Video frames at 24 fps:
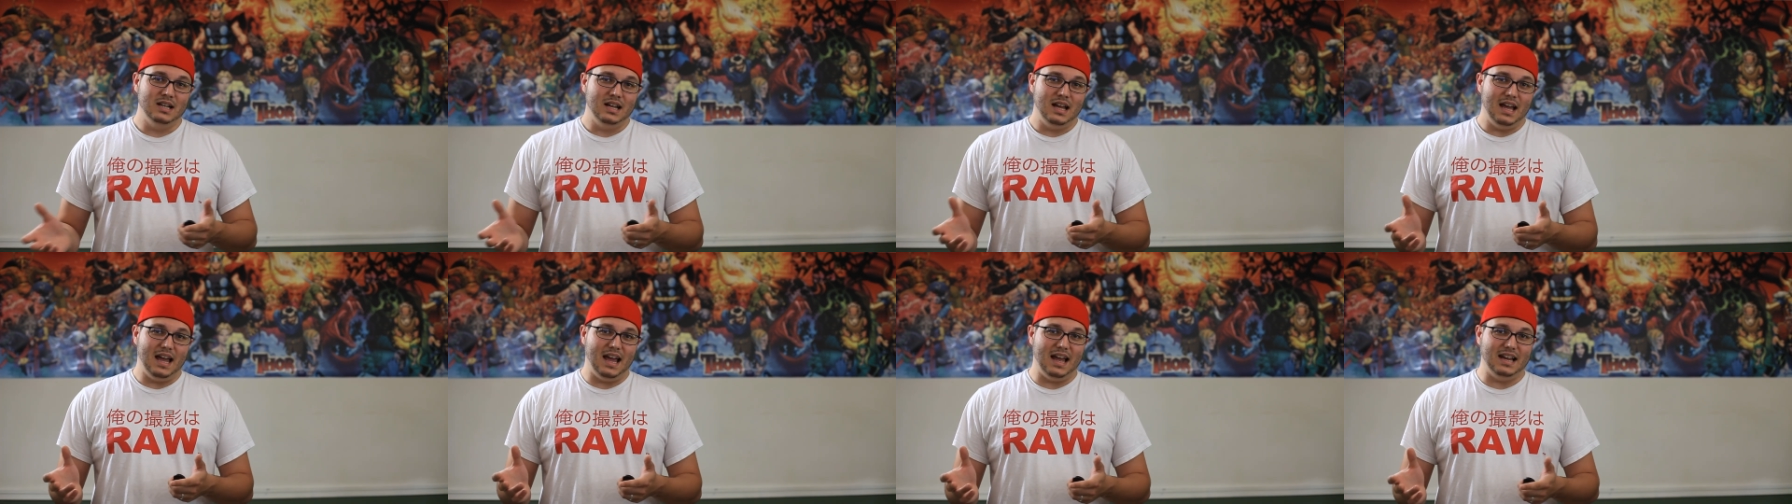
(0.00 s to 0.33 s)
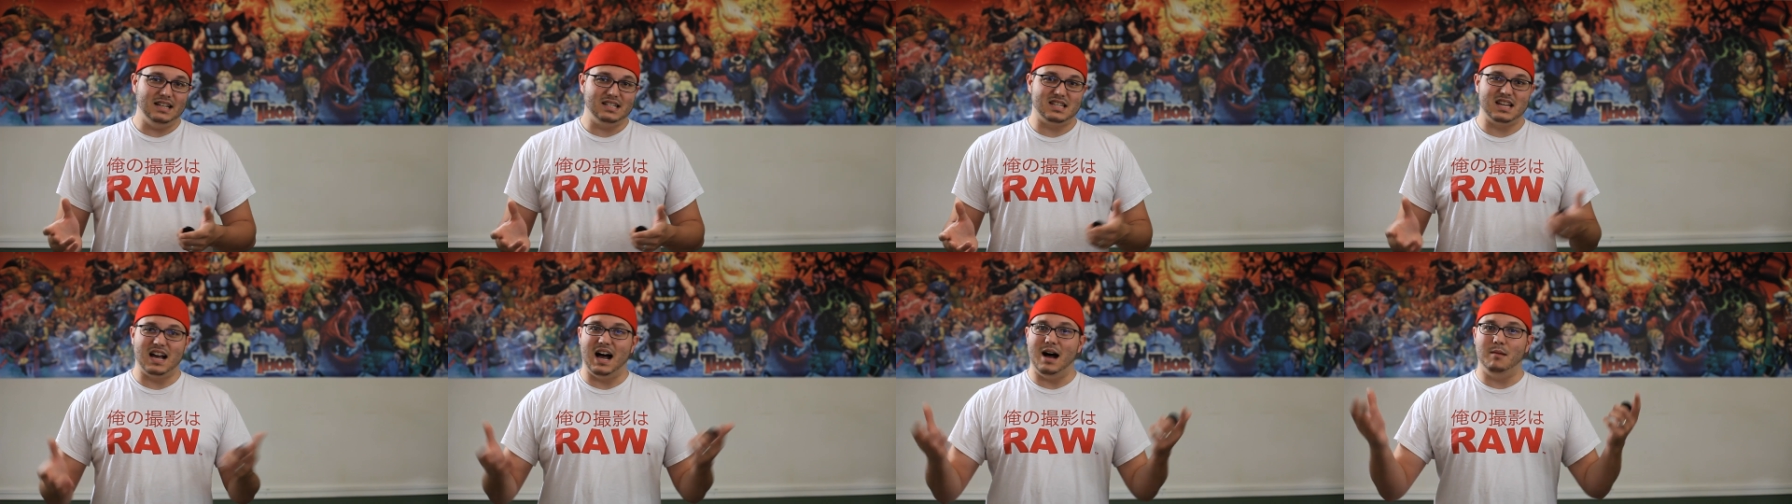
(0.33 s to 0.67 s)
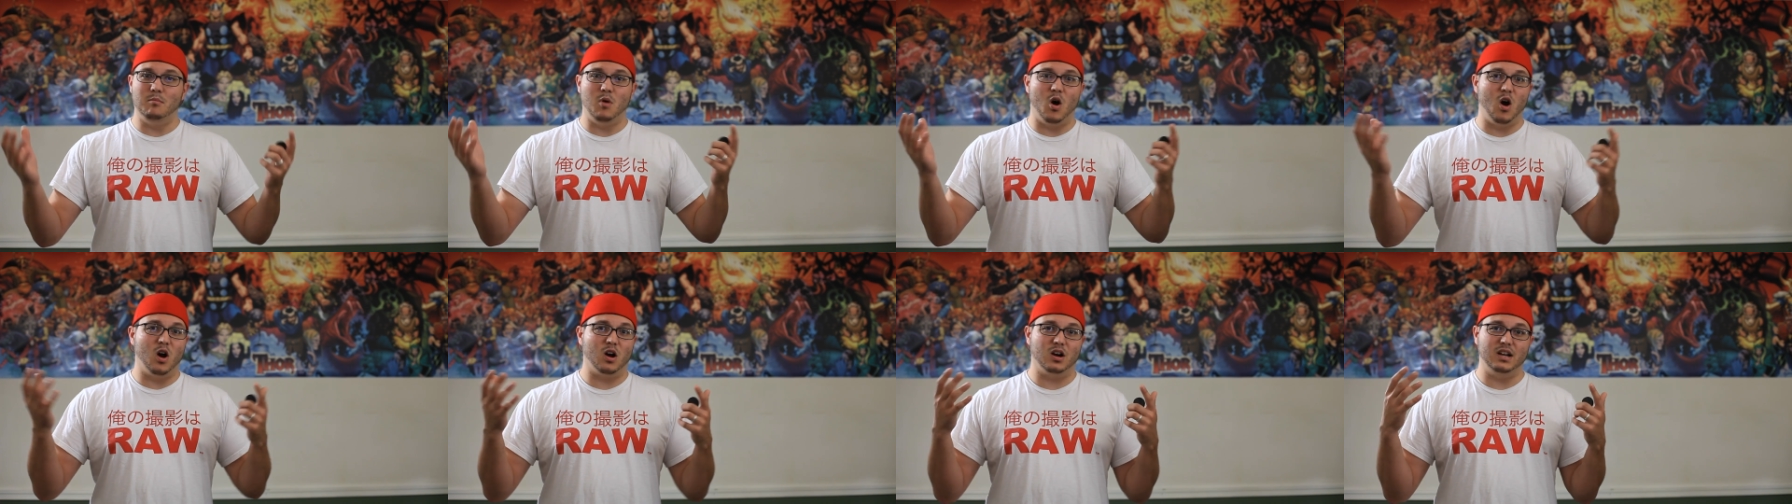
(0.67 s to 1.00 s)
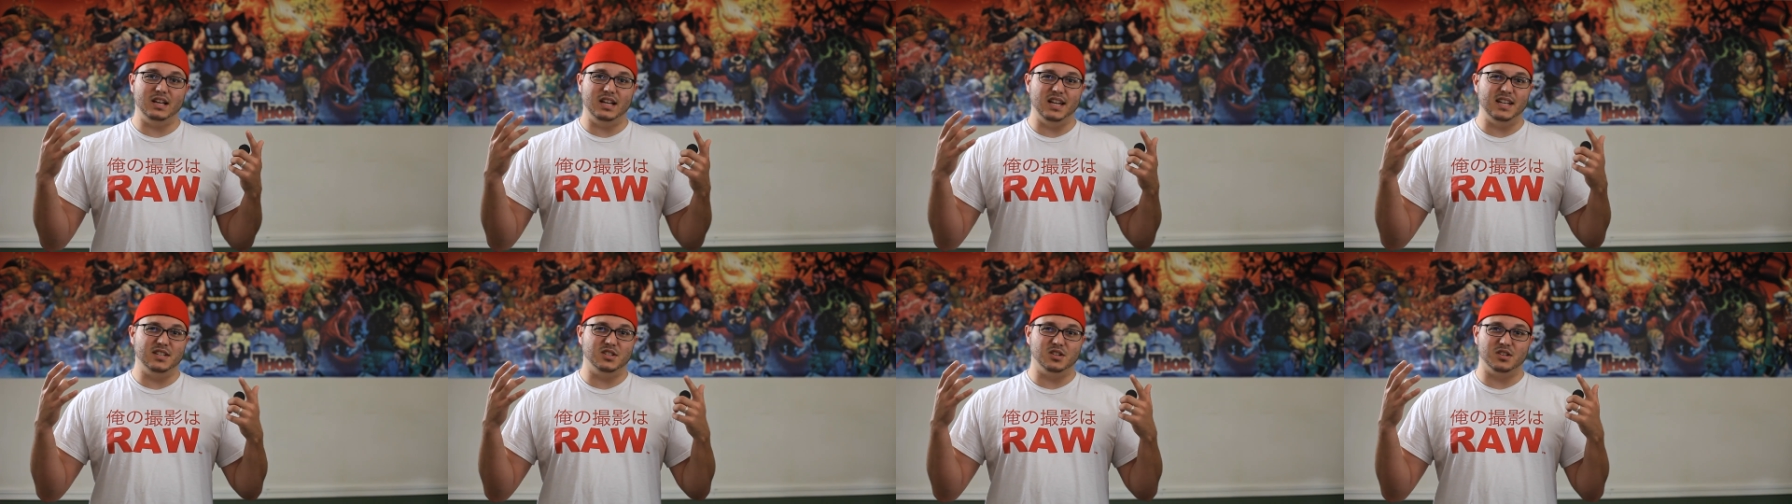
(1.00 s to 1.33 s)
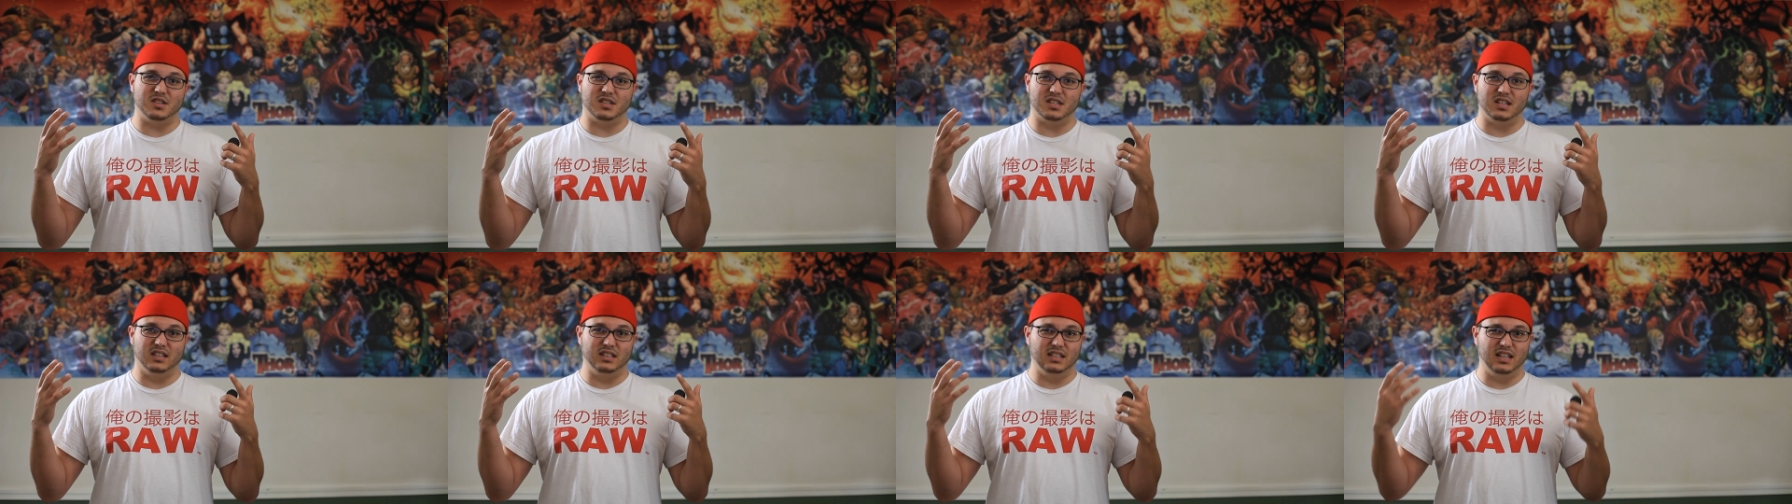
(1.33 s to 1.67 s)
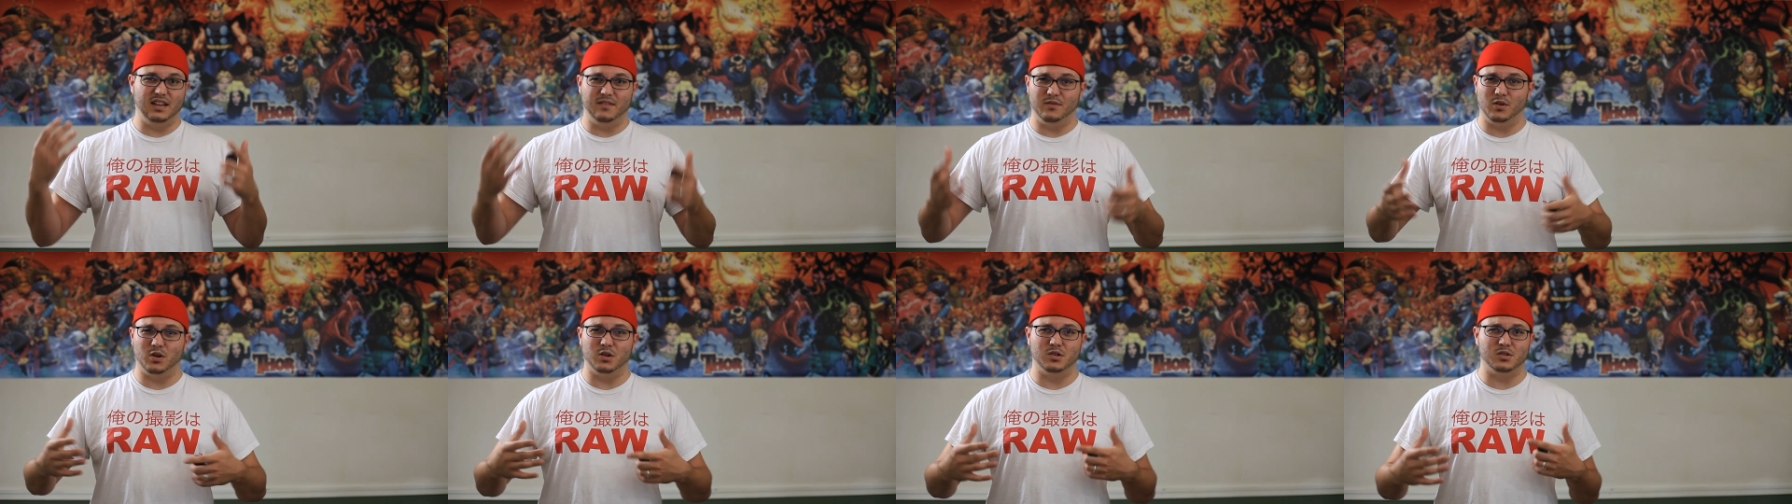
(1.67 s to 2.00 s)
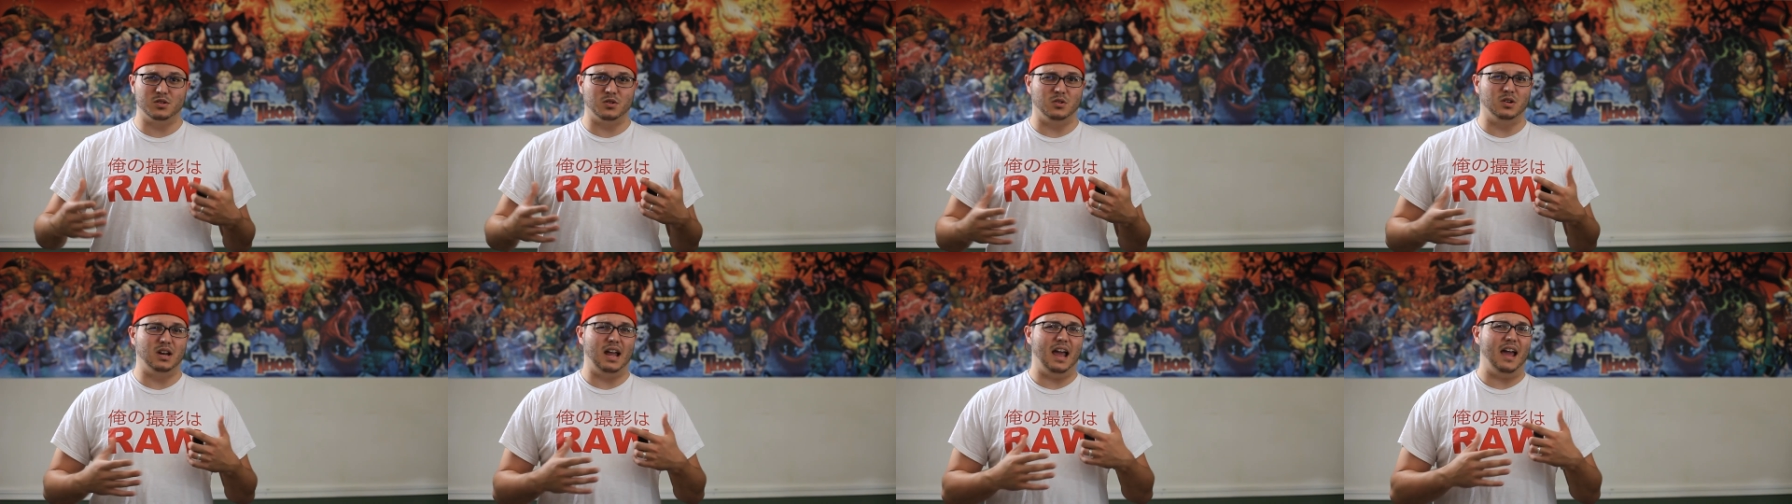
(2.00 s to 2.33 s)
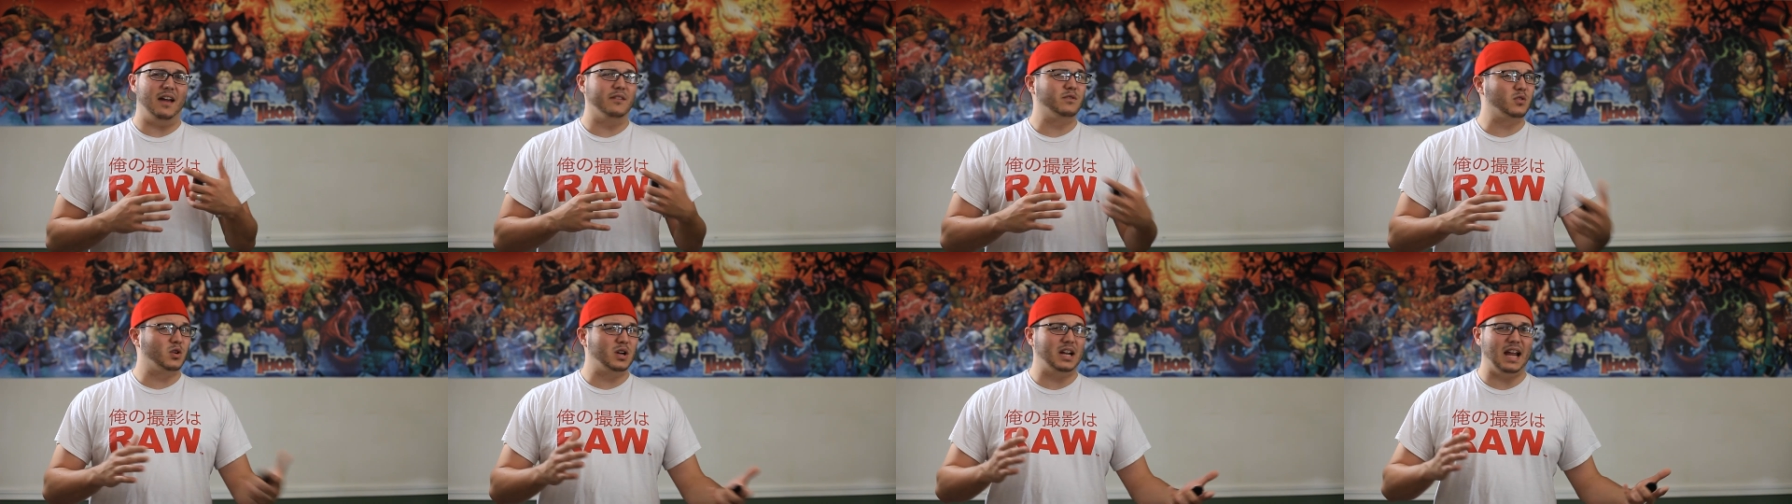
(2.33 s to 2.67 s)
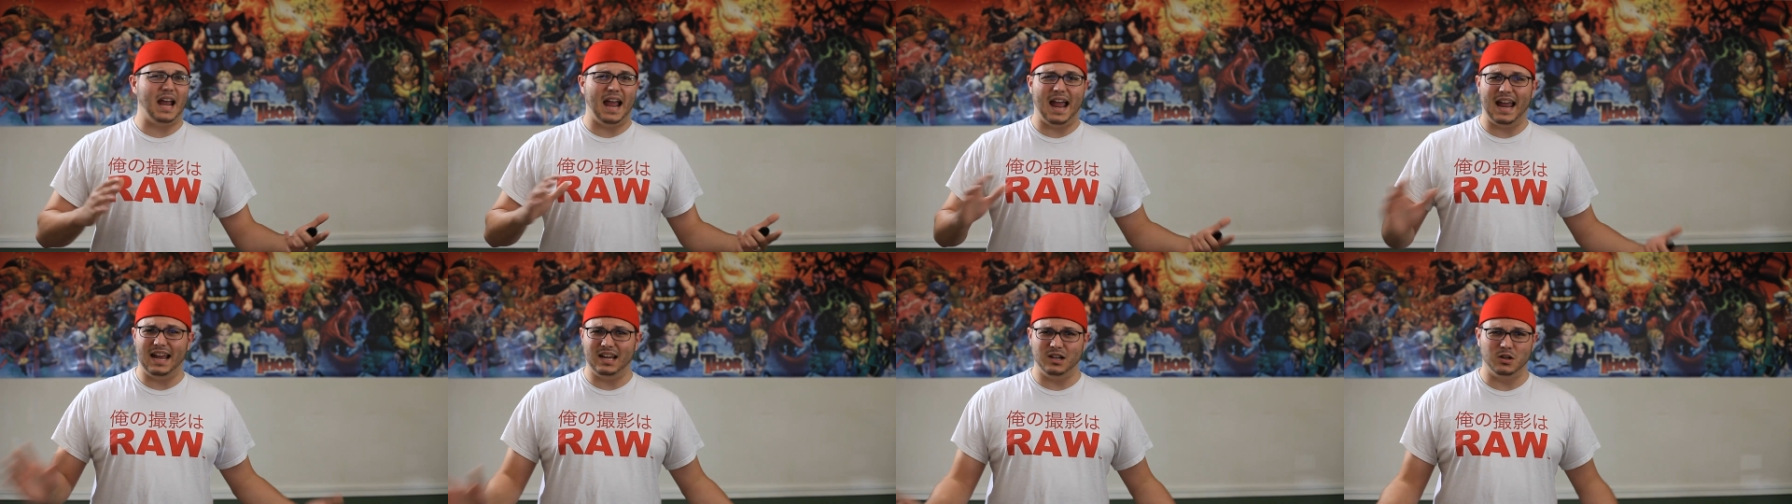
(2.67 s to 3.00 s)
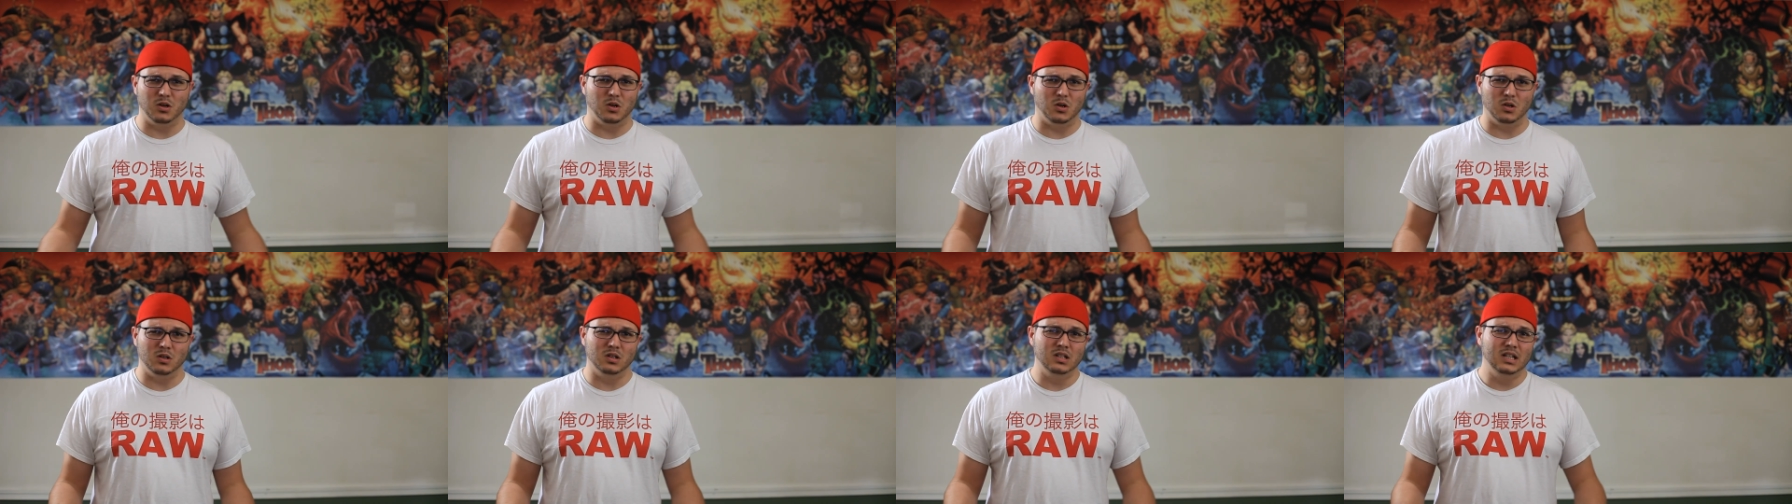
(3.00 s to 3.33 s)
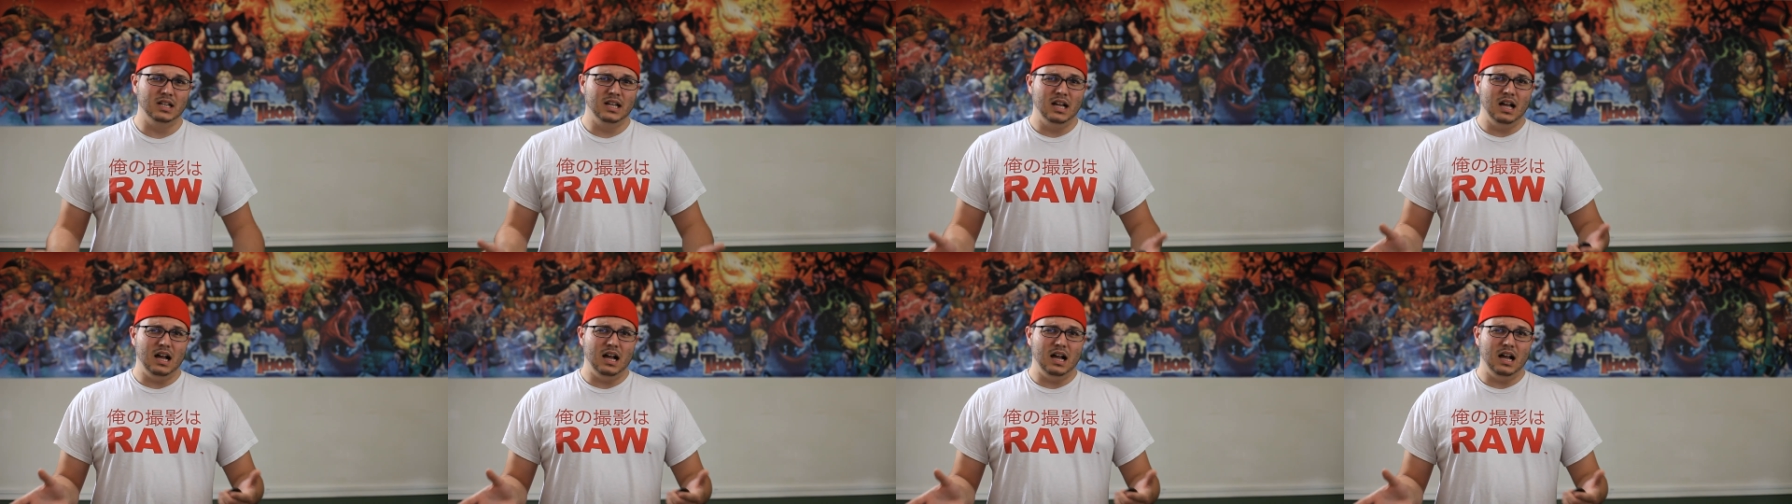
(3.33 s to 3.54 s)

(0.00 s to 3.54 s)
And Tom Hardy just delivers on every angle.